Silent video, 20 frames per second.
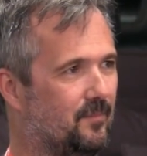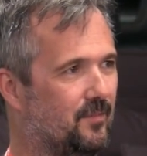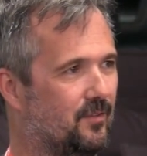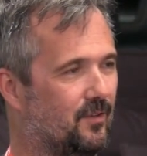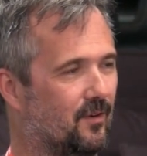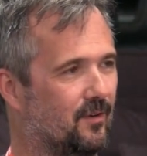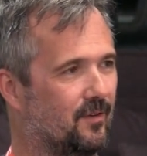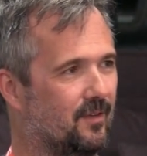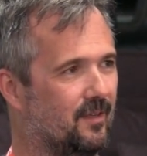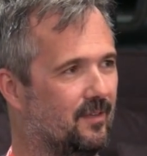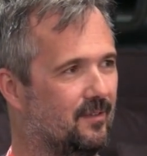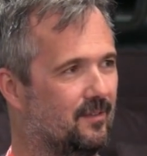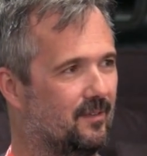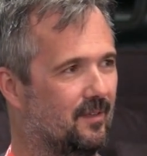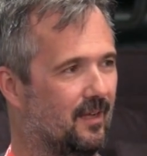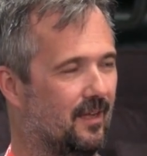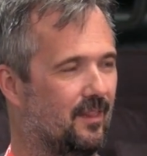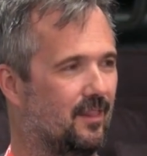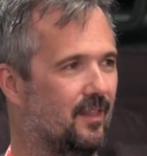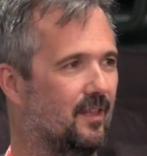starter kits,
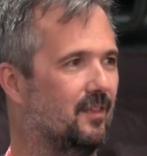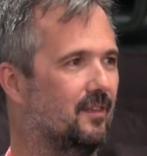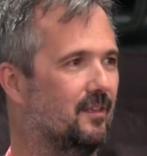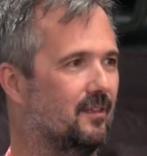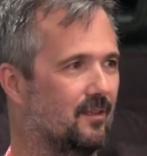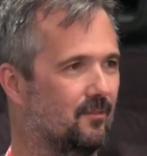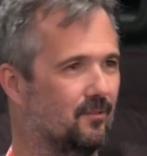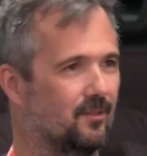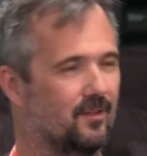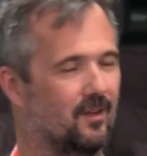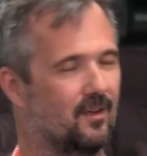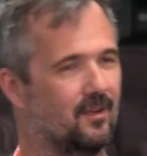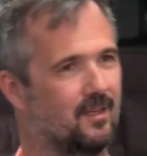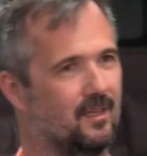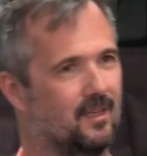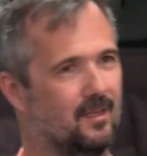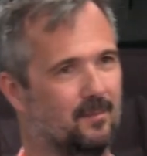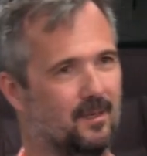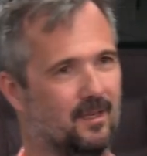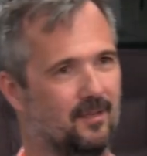and I think that they were
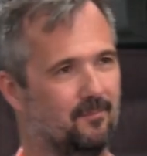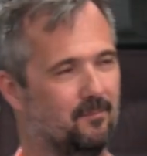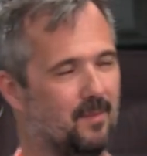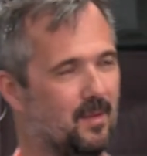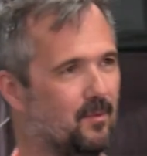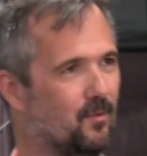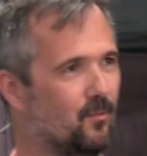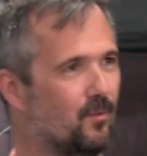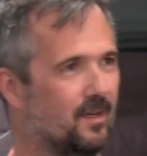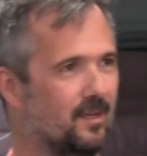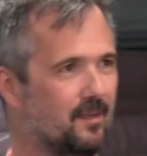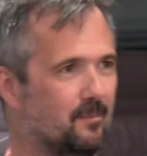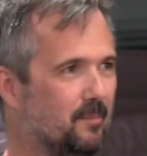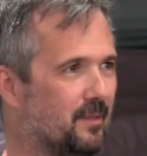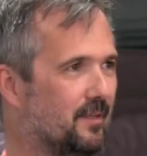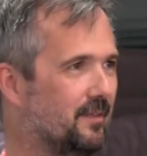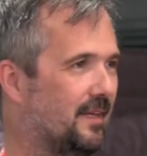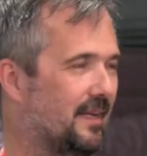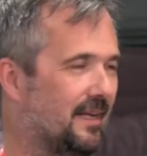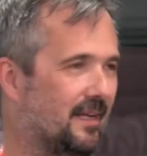talking about maybe wanting to
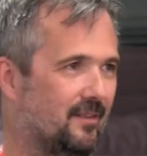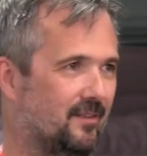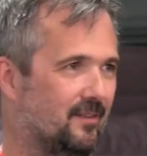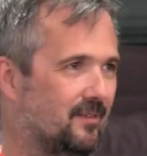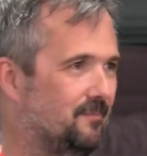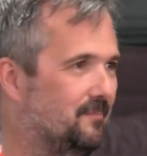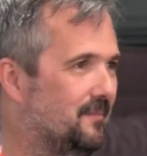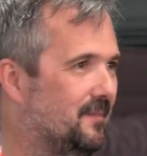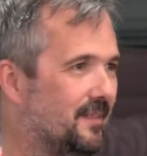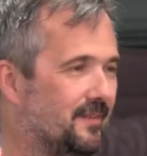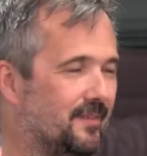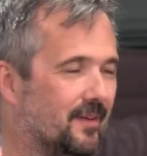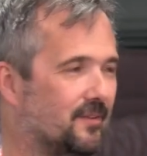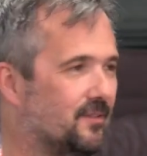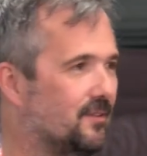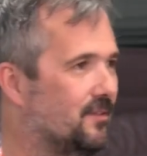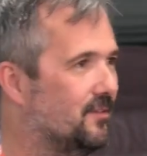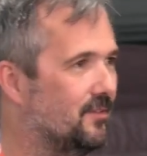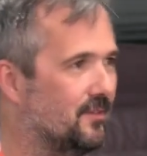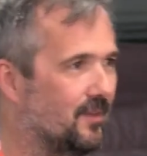build that out to a
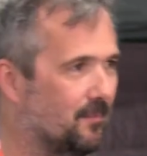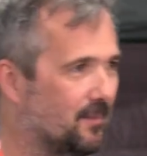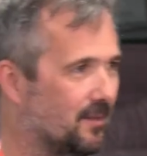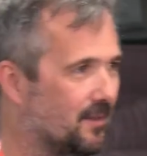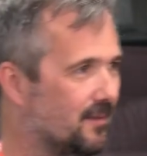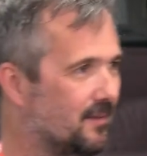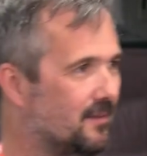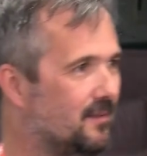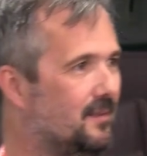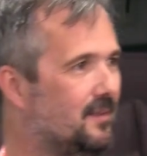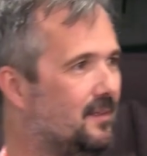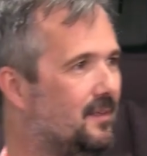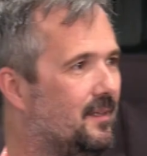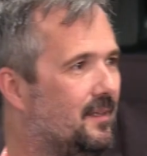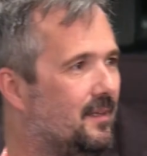dozen or something.